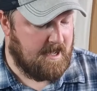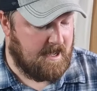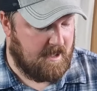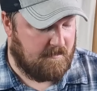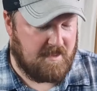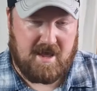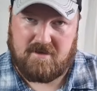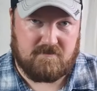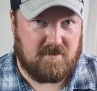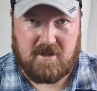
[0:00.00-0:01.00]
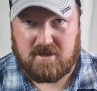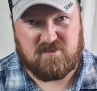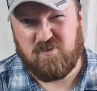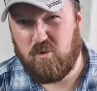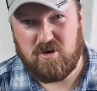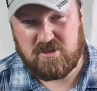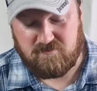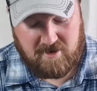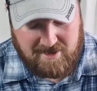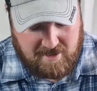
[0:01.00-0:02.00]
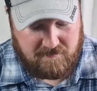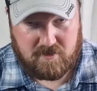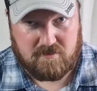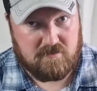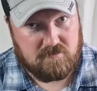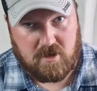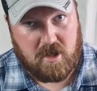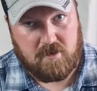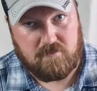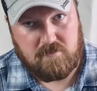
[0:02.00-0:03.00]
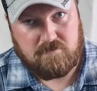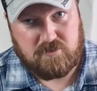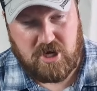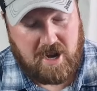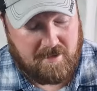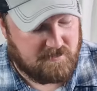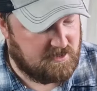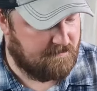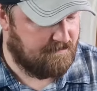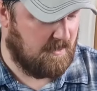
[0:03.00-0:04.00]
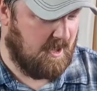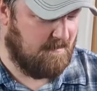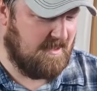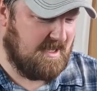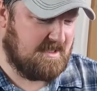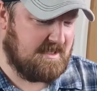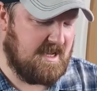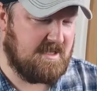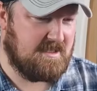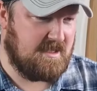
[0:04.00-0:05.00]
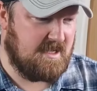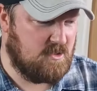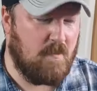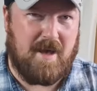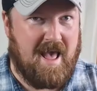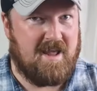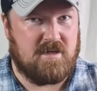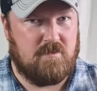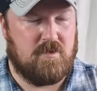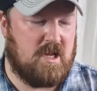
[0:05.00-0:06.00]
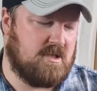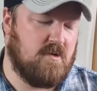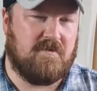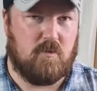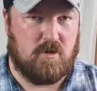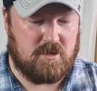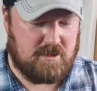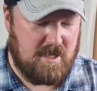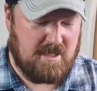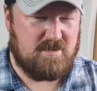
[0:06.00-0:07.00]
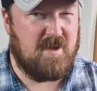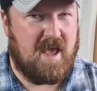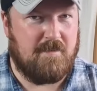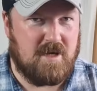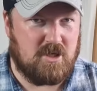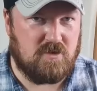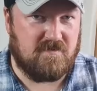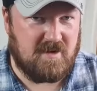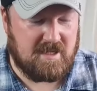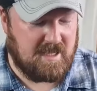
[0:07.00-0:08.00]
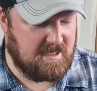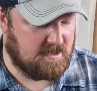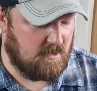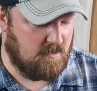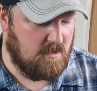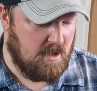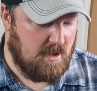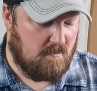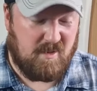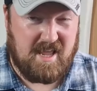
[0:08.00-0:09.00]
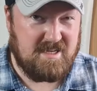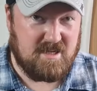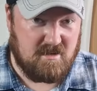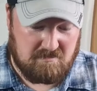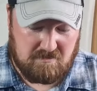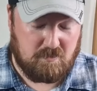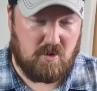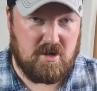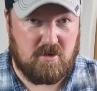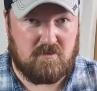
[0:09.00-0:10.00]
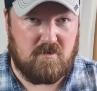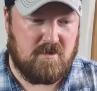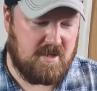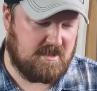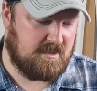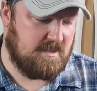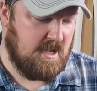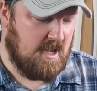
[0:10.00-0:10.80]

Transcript: That thing is flawless. It rarely ever jams. This is not bad, but it's not flawless. It's a bit ammunition finicky, so Blazer, pretty good through this.